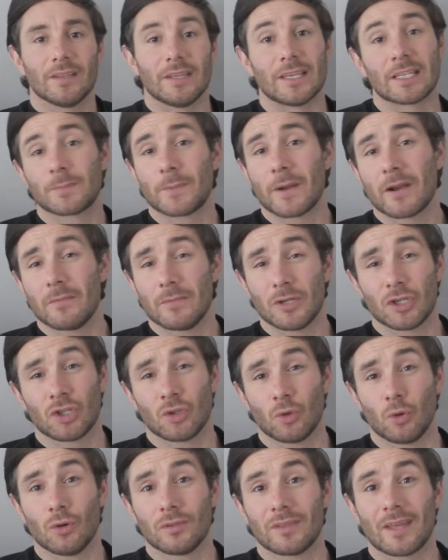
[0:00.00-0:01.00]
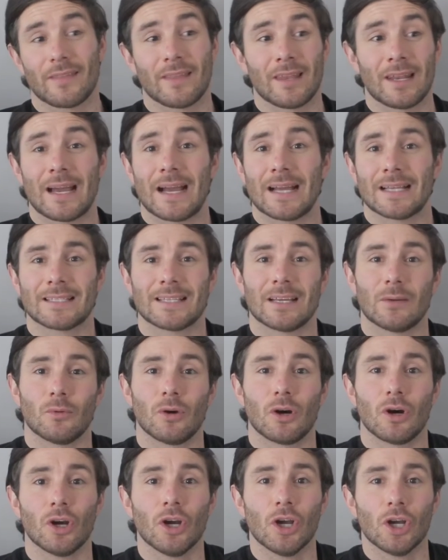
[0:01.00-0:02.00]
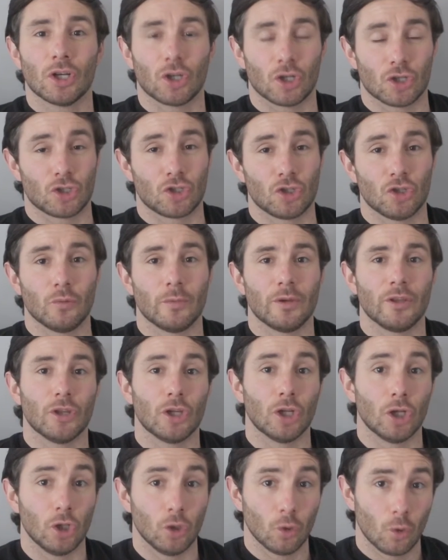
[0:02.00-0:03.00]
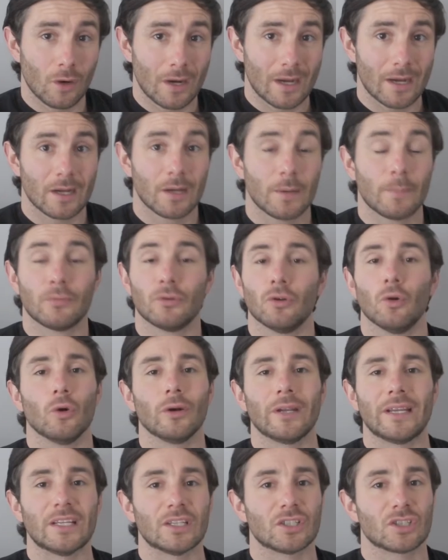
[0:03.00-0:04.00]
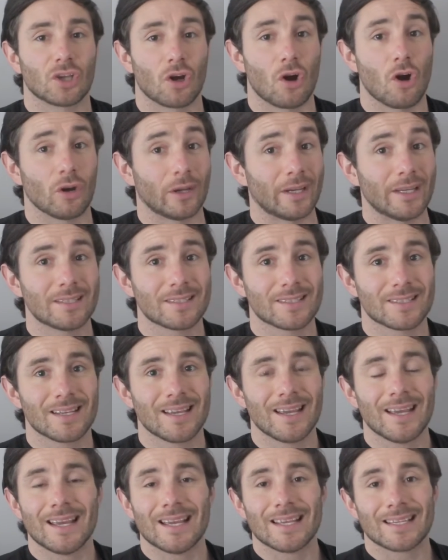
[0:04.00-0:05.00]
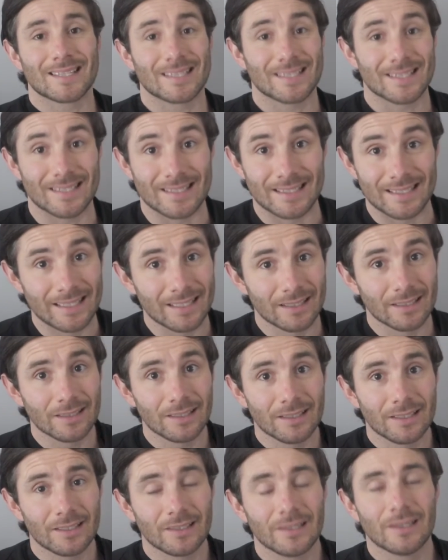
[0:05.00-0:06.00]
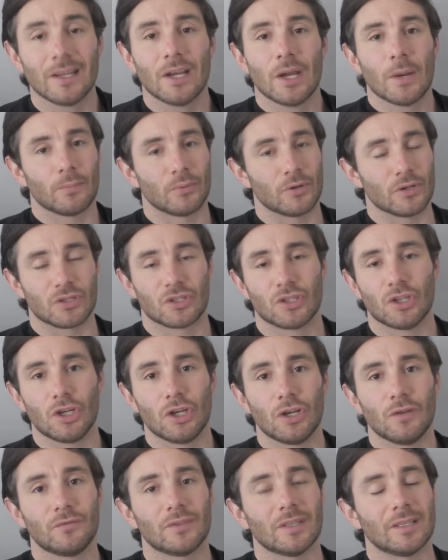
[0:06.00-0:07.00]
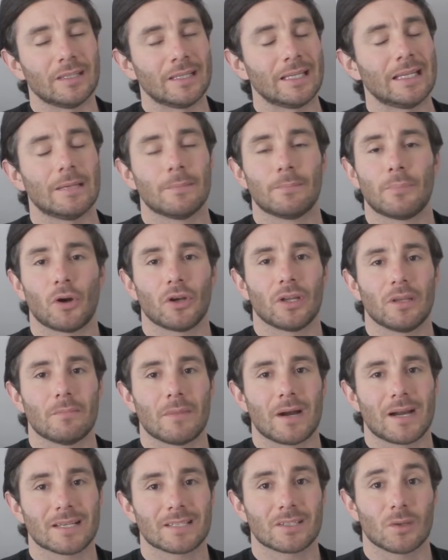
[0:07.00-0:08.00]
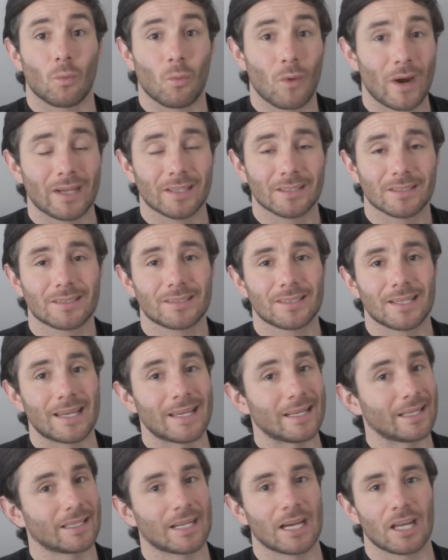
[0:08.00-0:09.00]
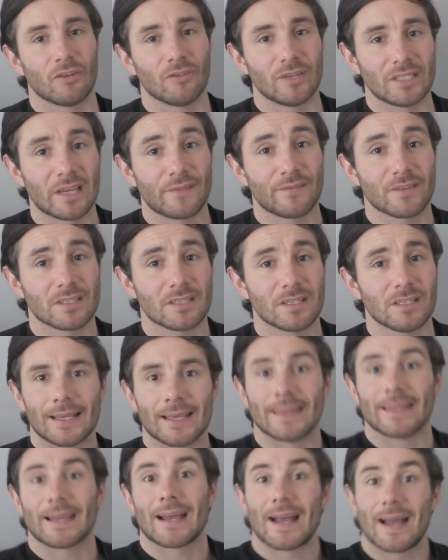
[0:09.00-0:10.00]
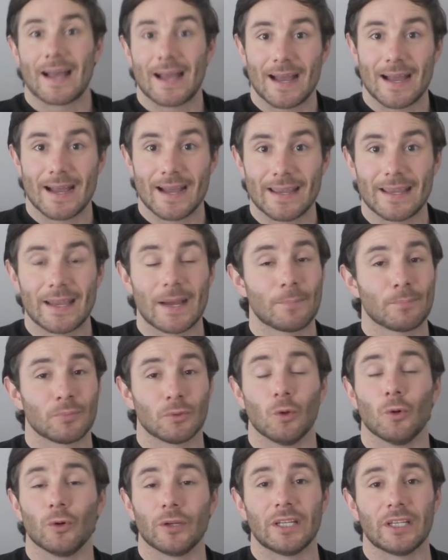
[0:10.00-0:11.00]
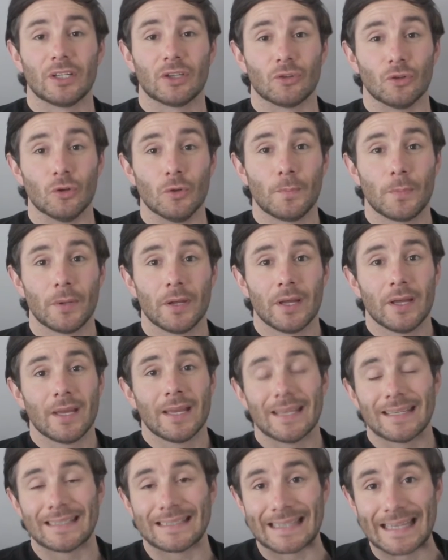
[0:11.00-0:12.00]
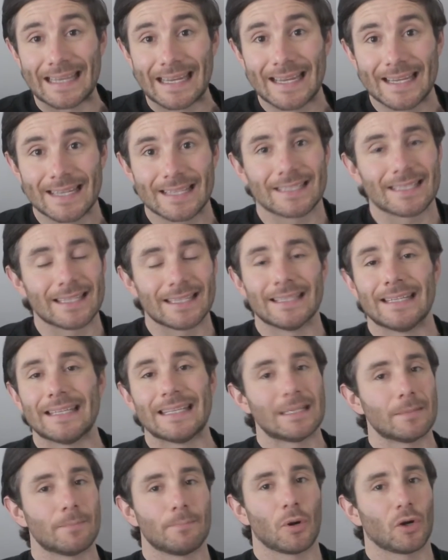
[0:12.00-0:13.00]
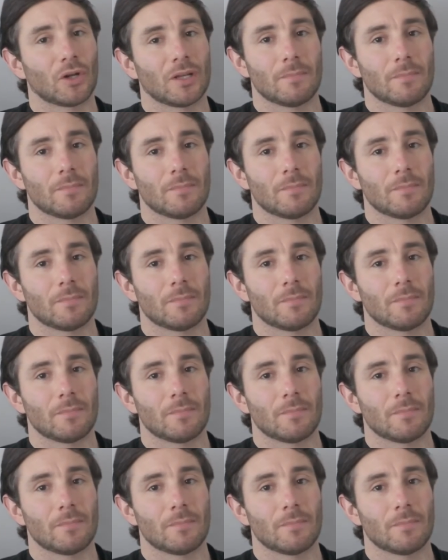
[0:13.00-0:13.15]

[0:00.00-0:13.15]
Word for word: The experiment showed that the lads that were consuming the lower protein targets still preserved lean body mass whilst in a calorie deficit, and the higher protein group gained lean body